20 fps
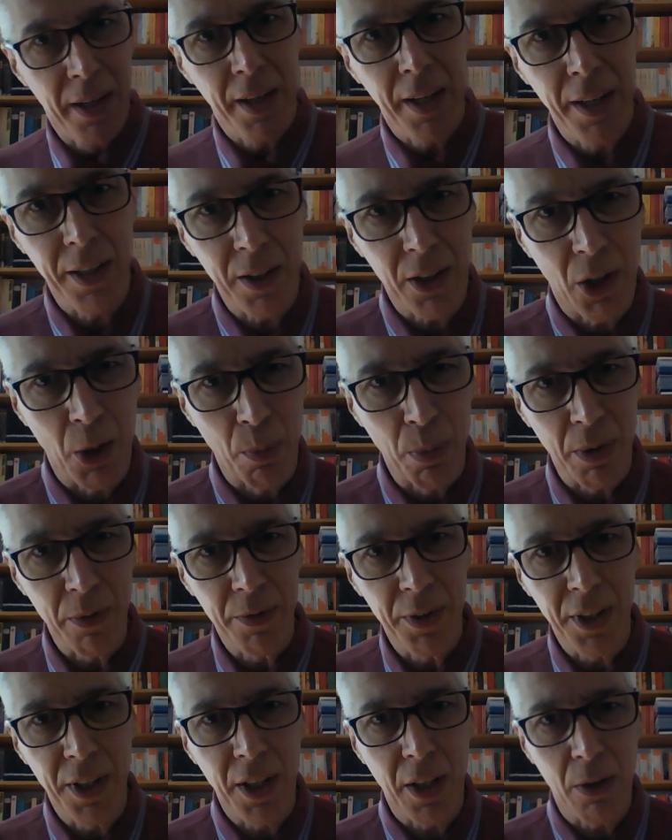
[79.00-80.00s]
in a couple
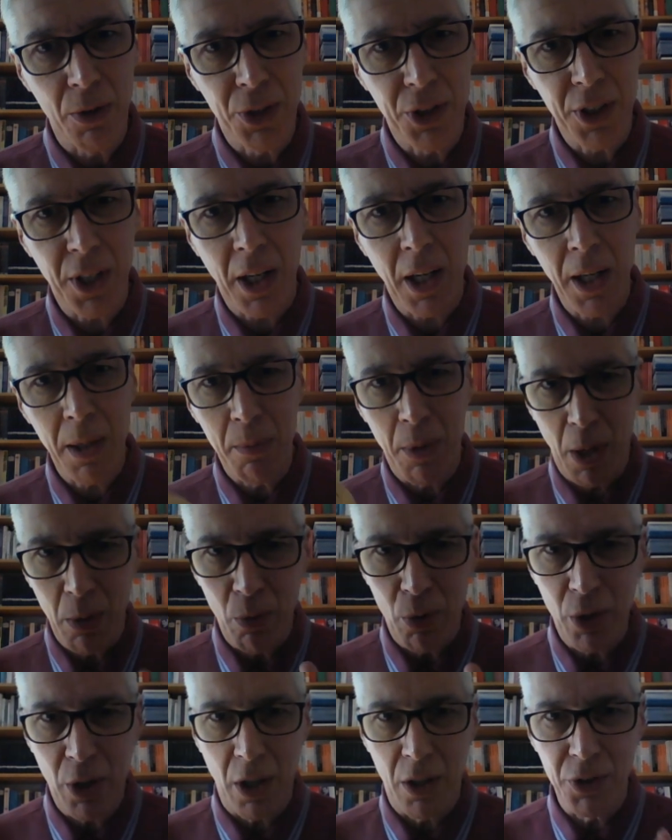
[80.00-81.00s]
of videos' time, I
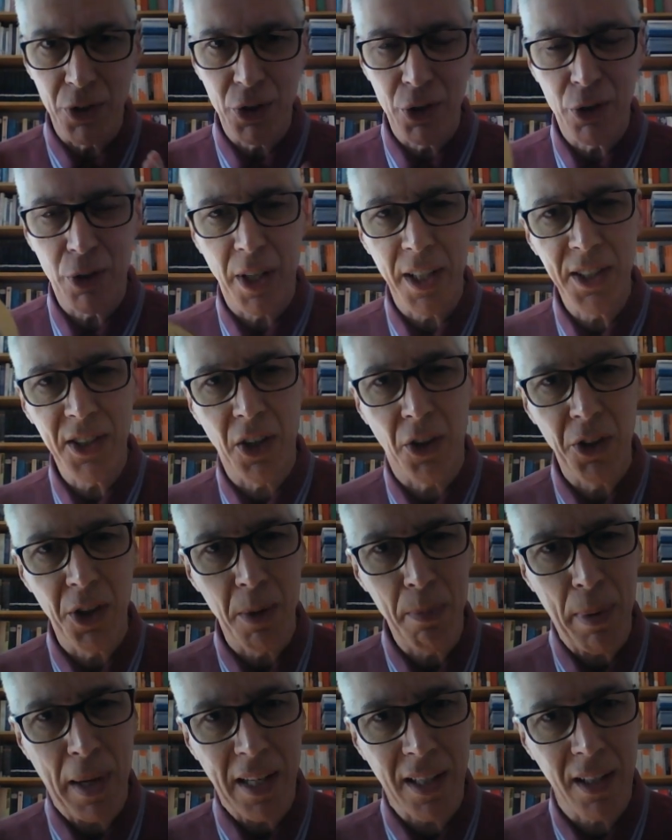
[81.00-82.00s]
will concentrate on
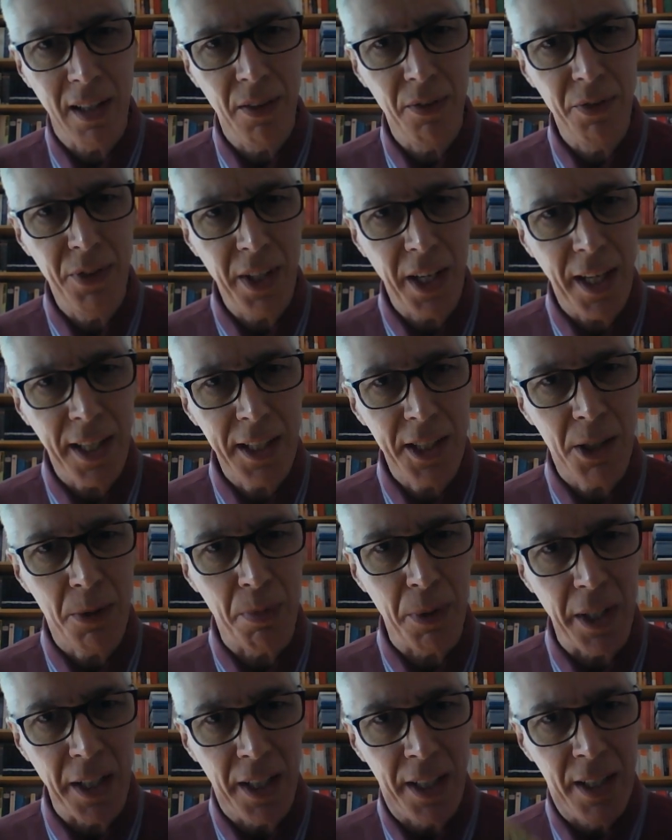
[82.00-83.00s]
the Battle of
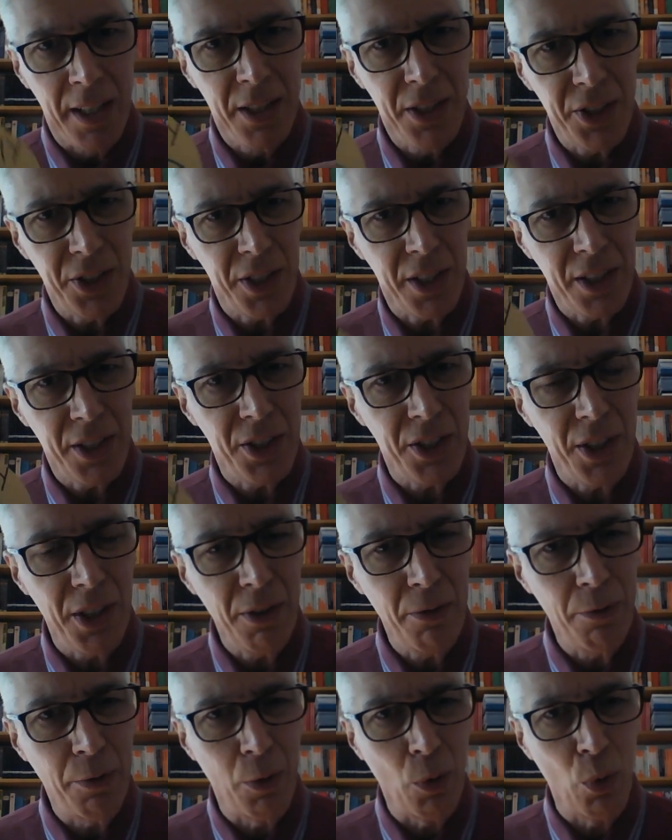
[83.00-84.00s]
Naseby,
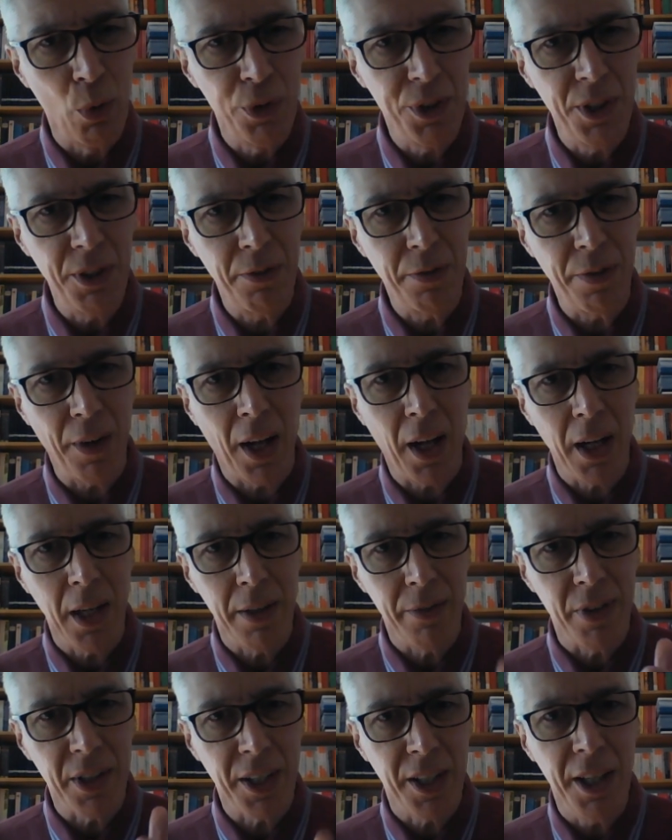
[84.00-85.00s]

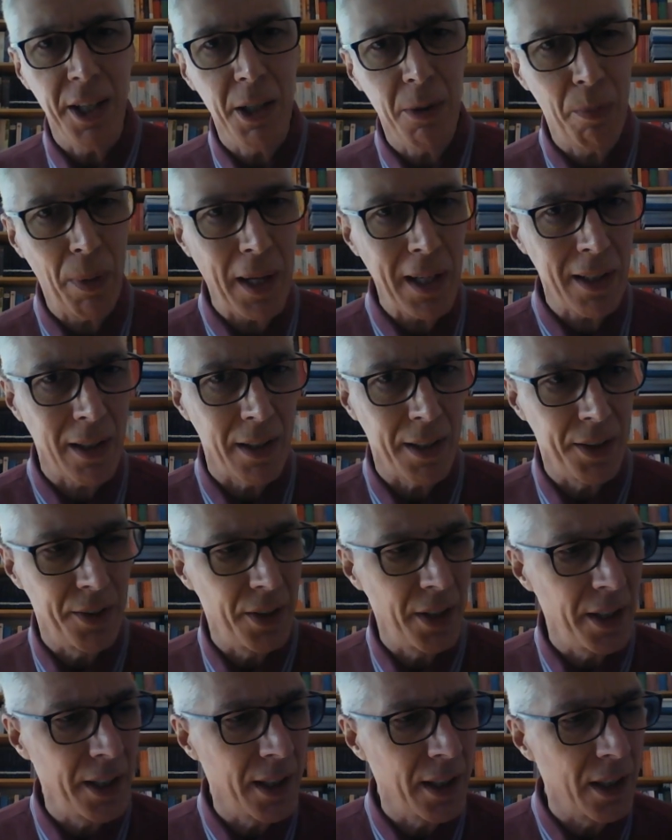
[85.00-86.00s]
1645, a key battle in
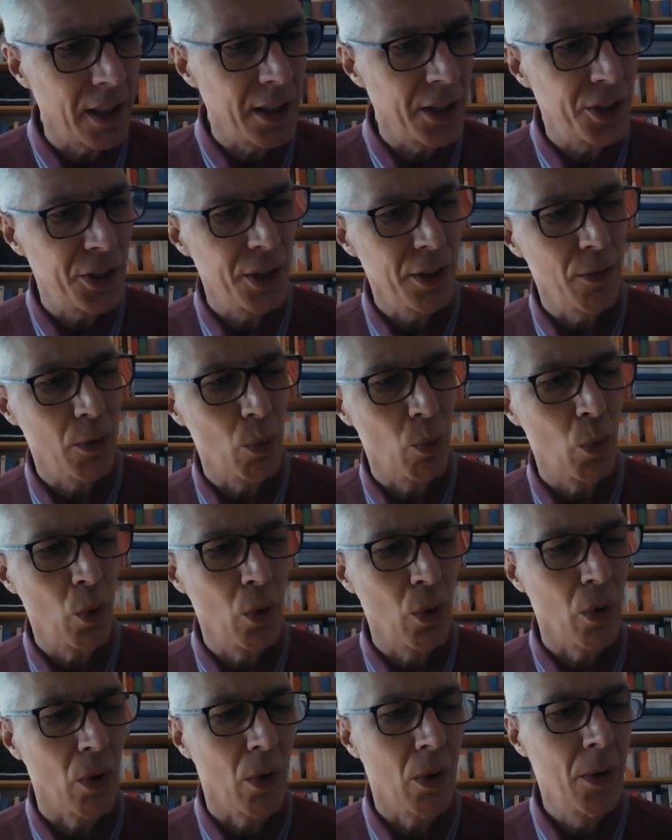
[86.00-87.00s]
the English Civil
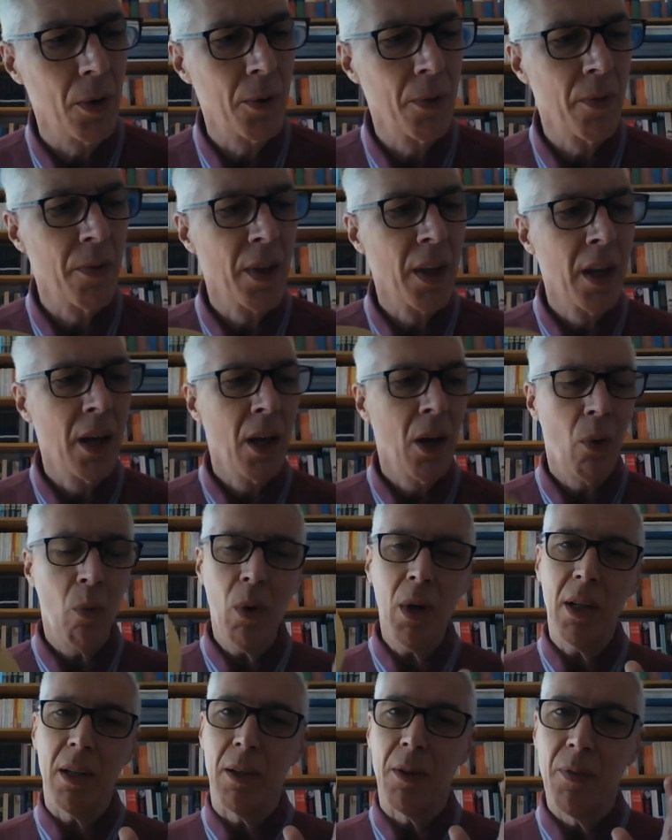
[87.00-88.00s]
War.
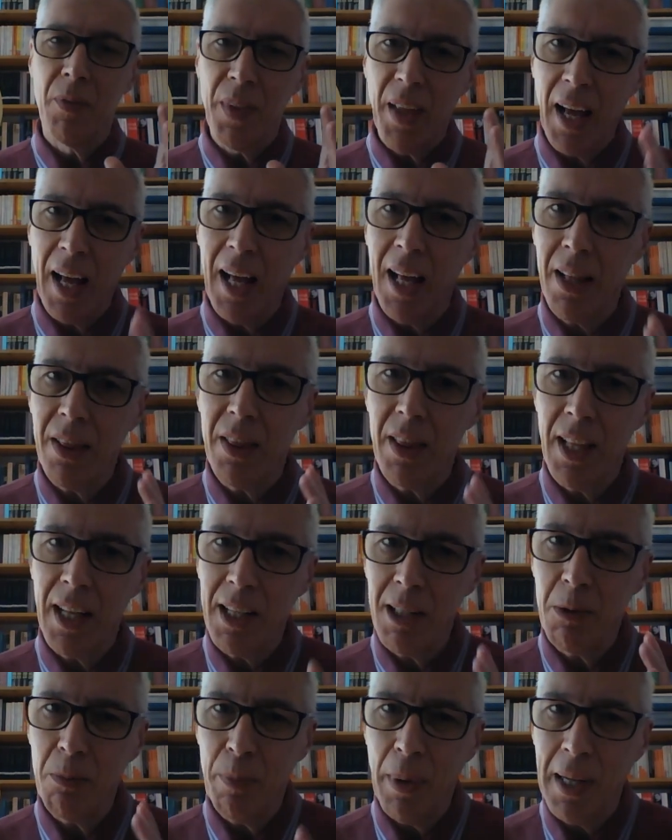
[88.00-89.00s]
Well, at
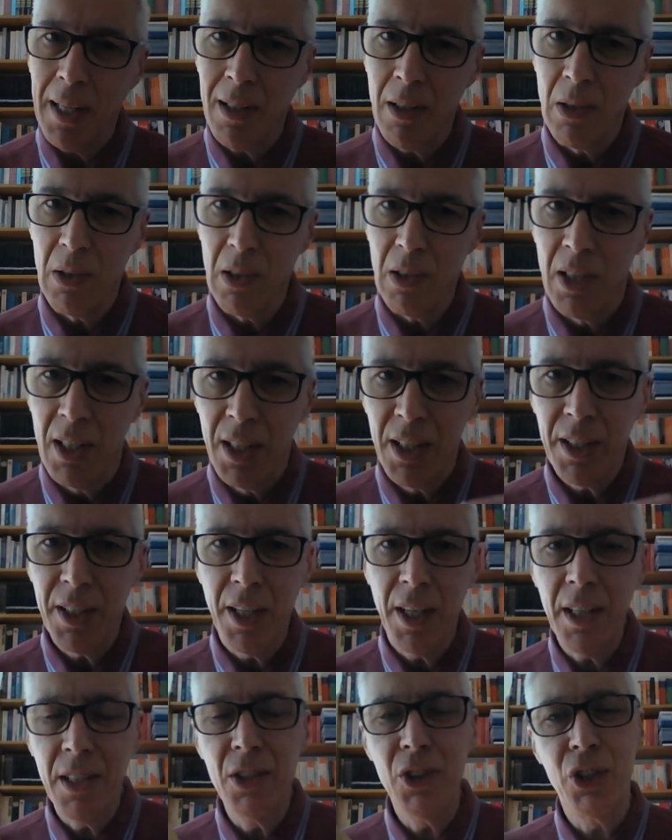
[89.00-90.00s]
that battle,
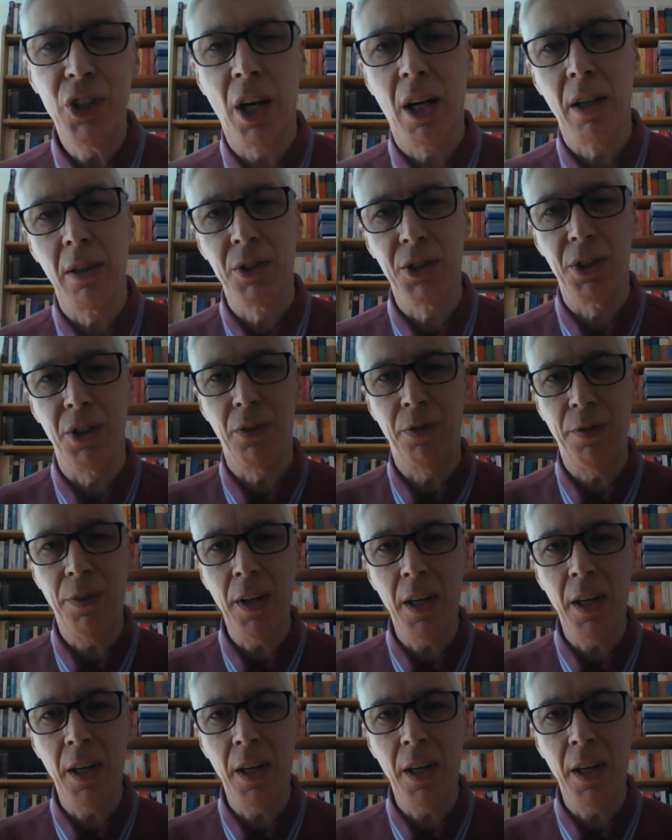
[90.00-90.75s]
King Charles I